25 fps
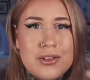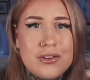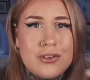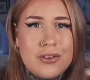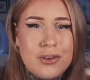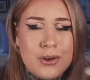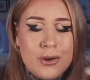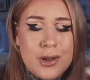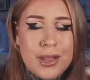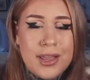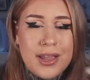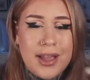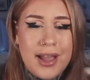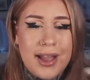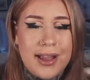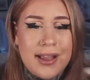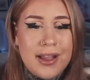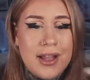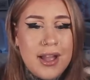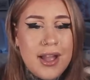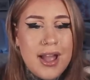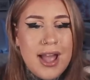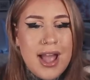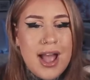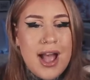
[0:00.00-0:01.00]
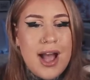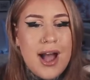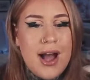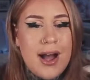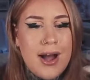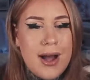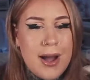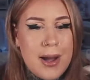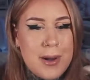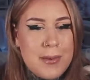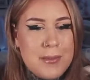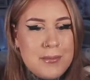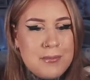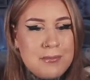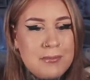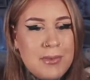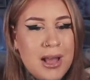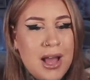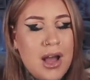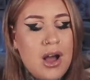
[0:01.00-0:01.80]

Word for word: you're okay. Um,